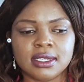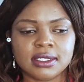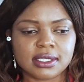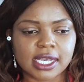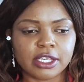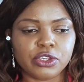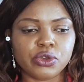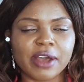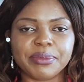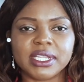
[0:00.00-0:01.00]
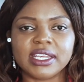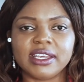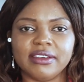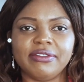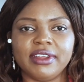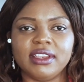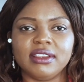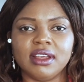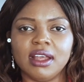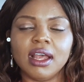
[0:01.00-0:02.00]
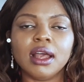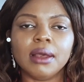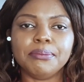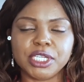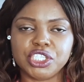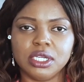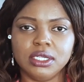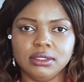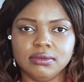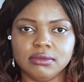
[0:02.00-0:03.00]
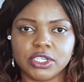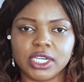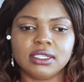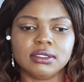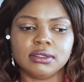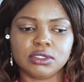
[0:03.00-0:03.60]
It's like you have been given a mission, right?